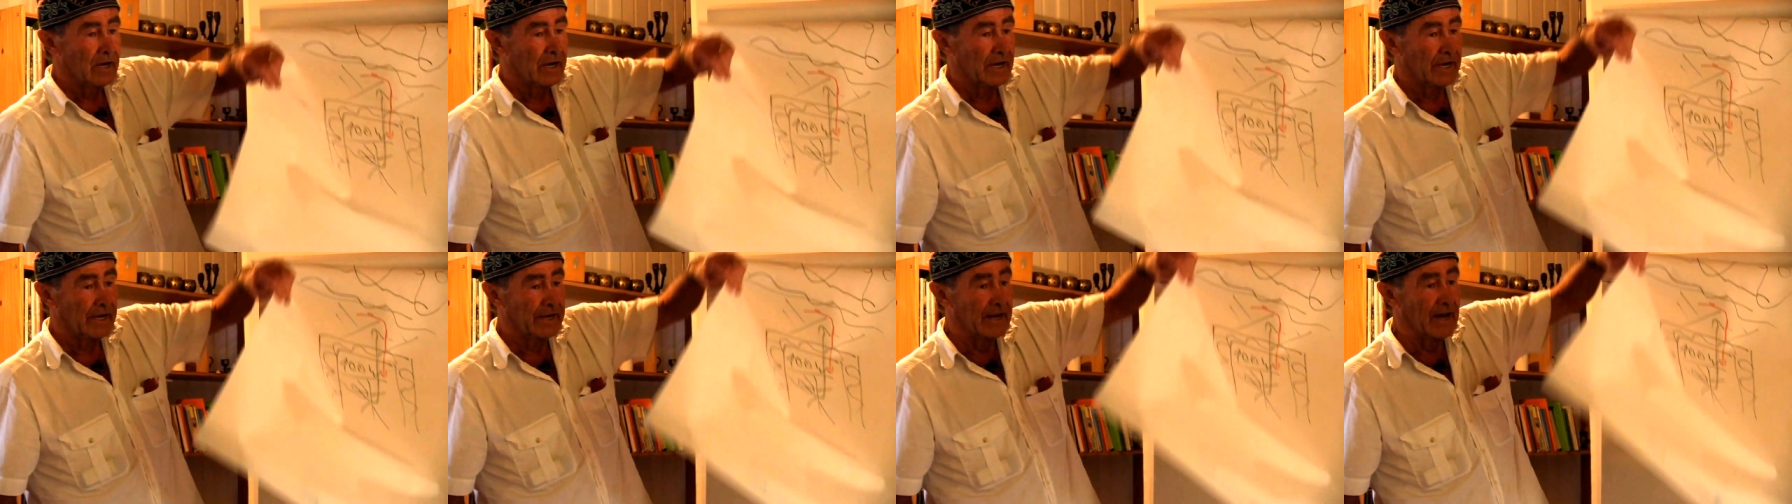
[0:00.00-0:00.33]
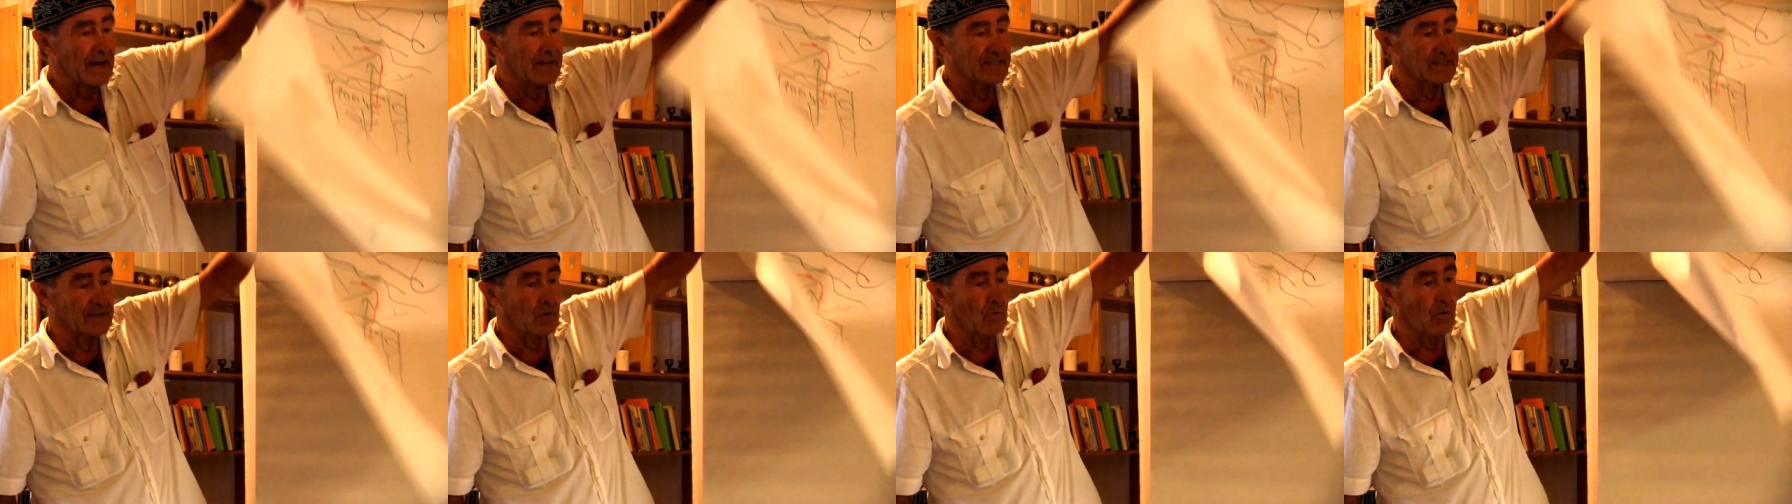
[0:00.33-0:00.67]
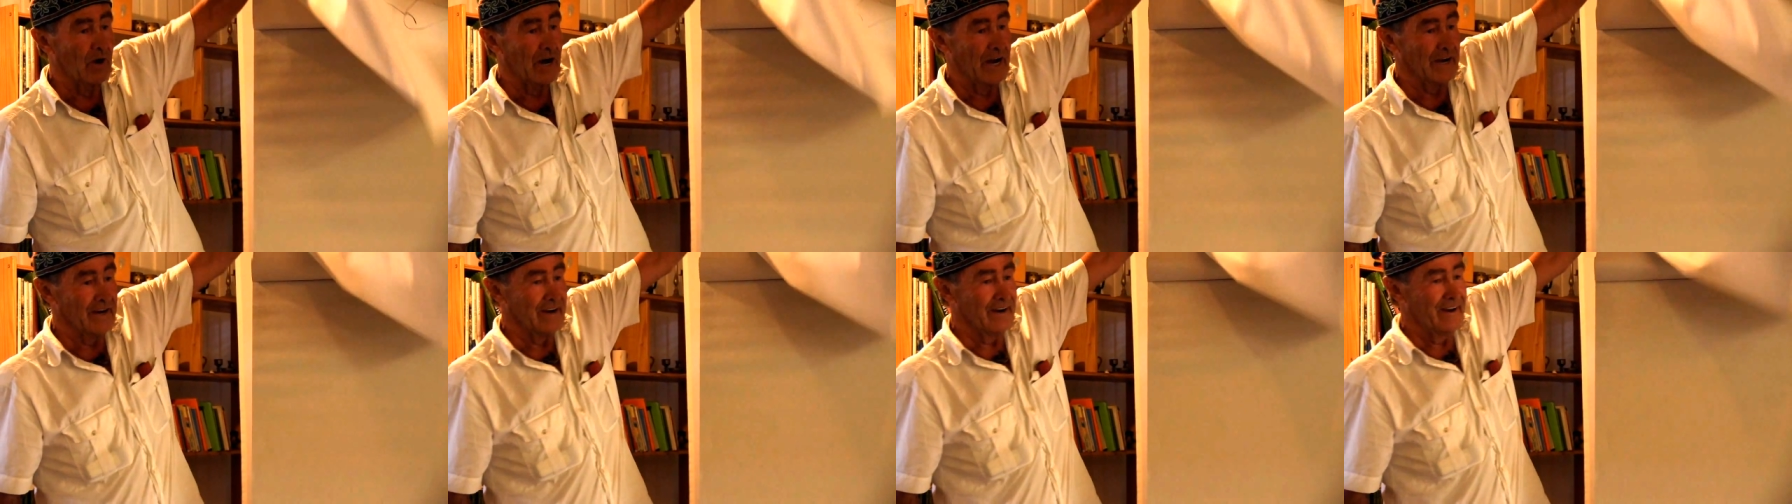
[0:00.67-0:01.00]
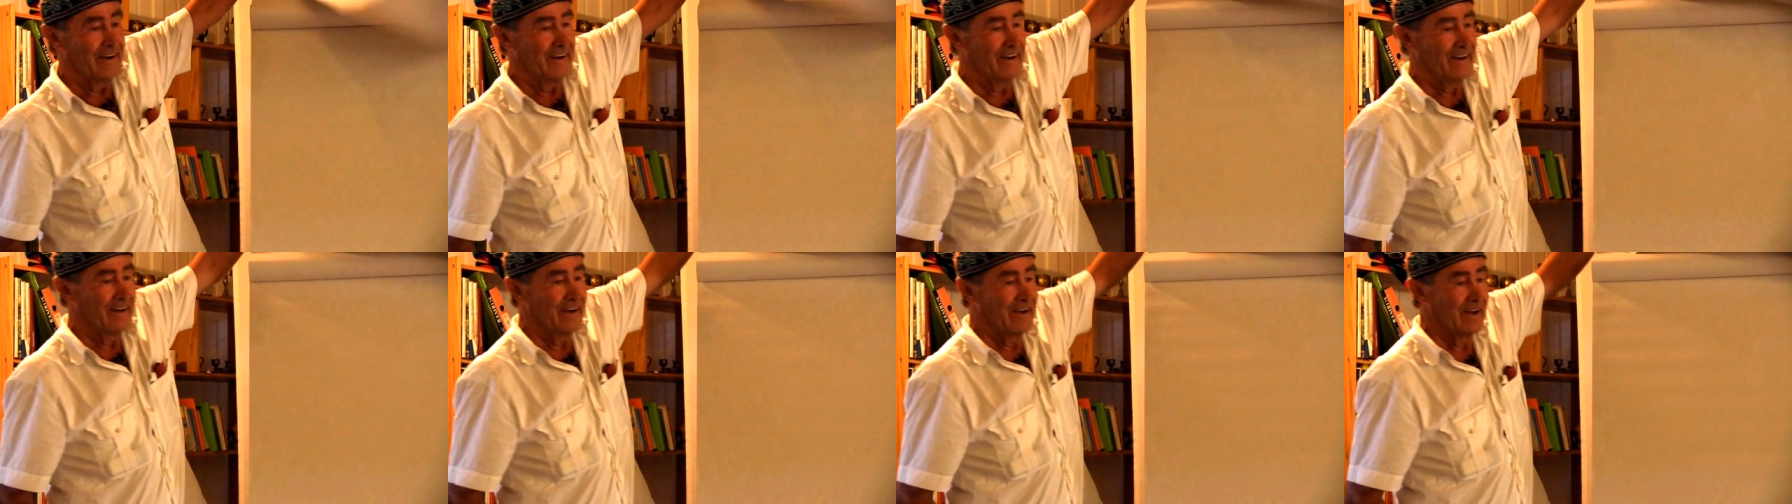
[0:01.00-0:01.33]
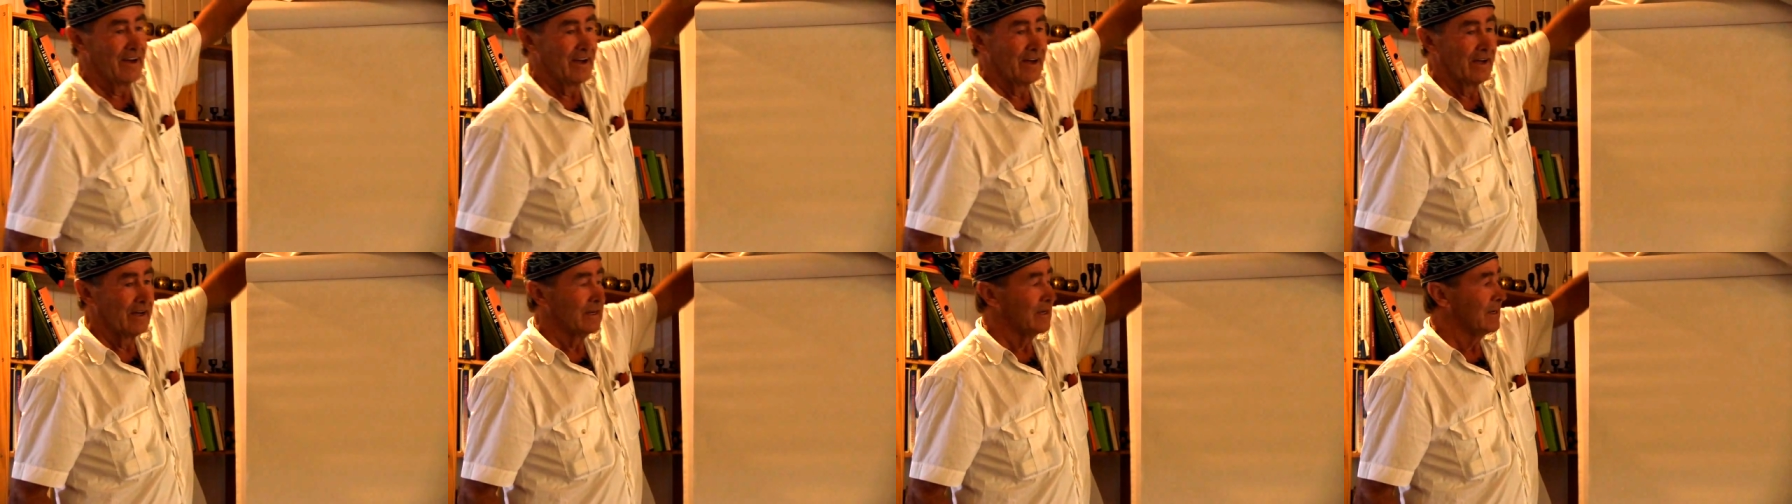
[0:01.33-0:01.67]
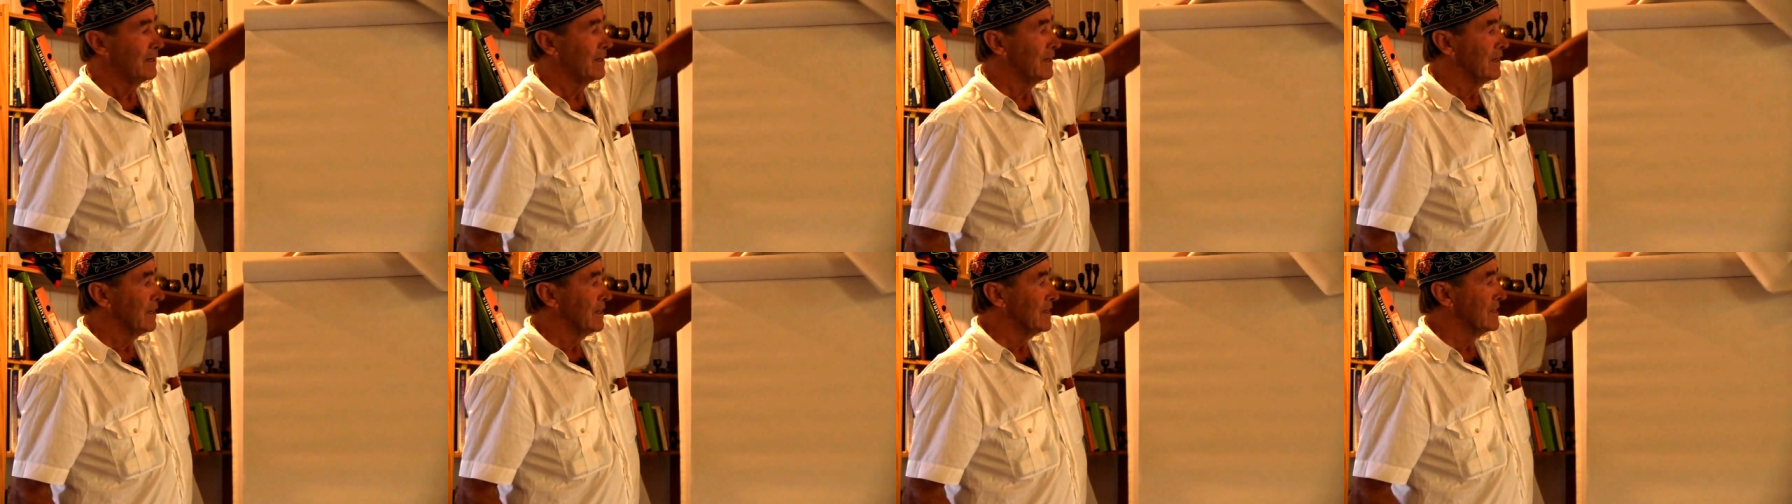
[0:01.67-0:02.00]
another one.
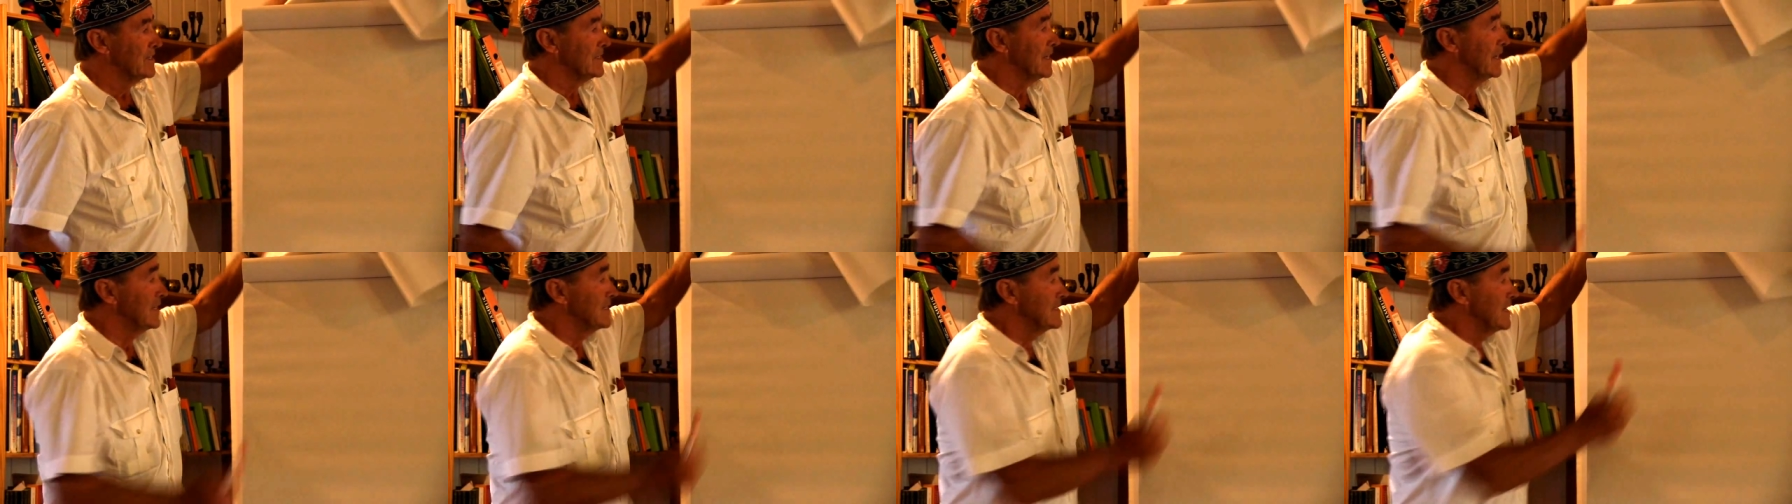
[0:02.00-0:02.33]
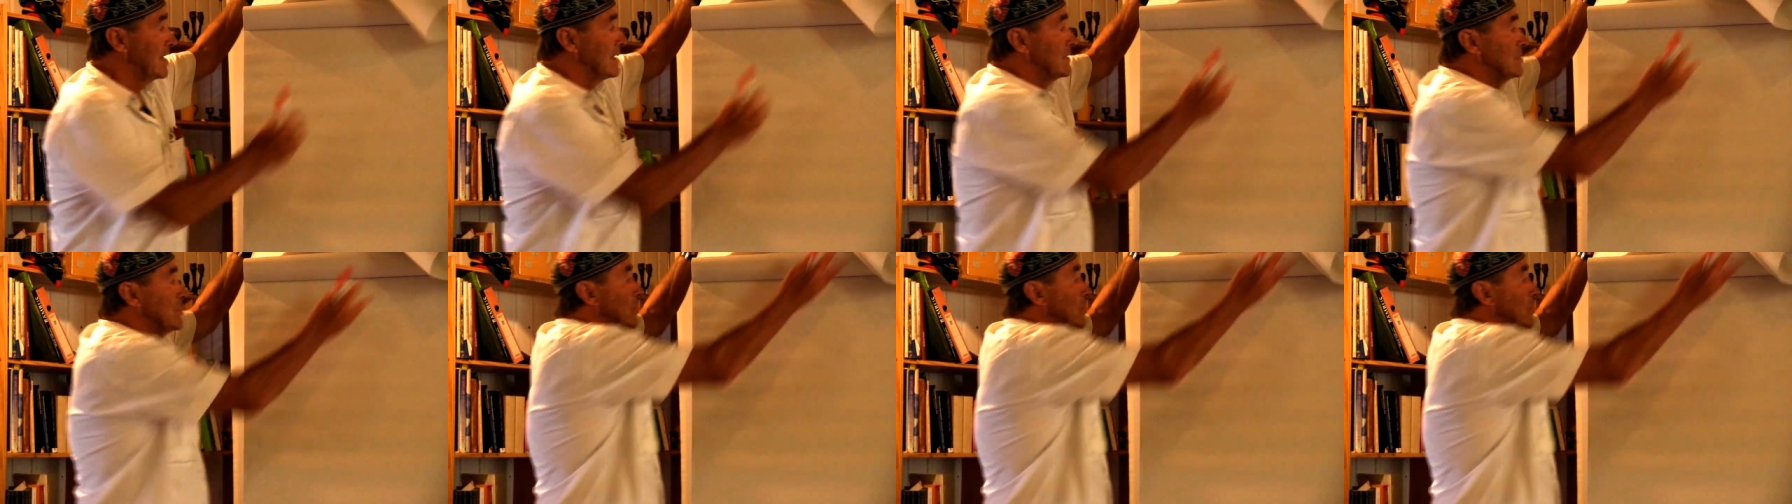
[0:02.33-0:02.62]
Since I